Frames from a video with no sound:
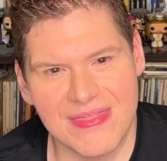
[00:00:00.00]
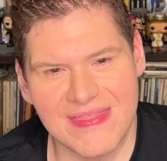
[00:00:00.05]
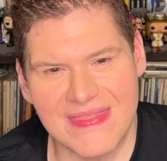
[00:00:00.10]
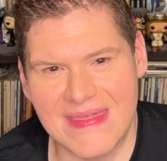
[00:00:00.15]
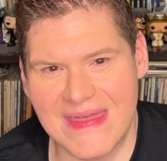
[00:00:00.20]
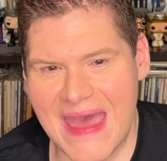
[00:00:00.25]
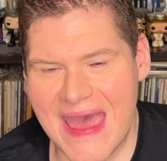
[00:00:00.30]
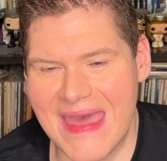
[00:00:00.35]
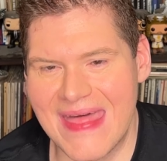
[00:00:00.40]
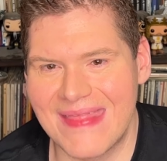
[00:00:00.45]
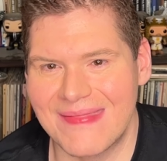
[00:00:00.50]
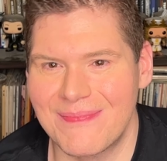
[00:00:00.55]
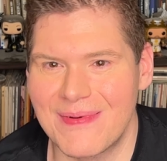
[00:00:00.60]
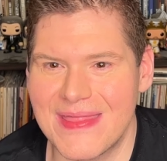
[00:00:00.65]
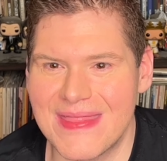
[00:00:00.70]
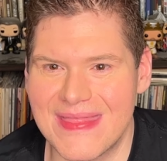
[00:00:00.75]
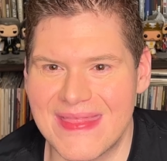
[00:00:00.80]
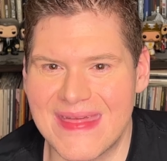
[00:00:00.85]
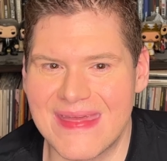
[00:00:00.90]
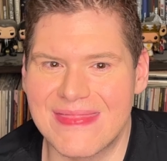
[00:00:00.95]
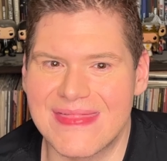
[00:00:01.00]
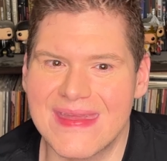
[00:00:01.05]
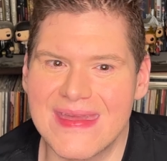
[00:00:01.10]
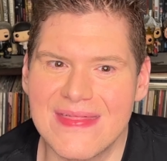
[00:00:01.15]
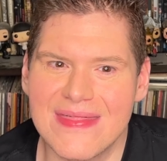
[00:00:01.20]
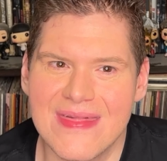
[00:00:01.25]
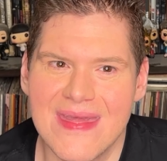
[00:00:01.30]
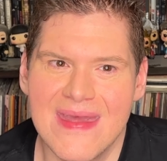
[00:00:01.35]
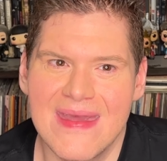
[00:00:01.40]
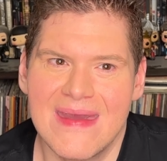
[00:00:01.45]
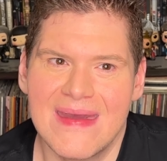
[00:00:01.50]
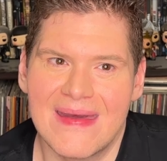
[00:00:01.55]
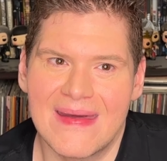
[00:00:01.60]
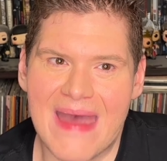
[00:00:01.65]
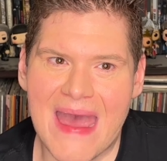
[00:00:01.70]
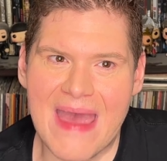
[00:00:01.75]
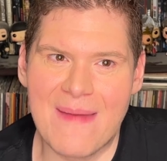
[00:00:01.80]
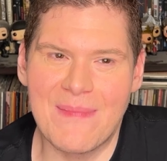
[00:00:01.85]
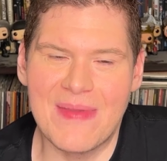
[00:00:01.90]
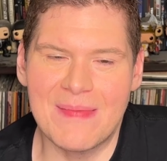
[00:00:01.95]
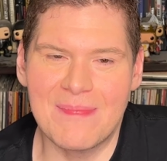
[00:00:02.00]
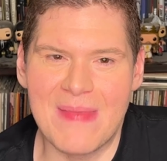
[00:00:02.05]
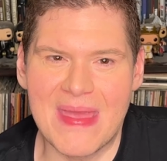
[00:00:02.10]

And I, but the thing is, I mean,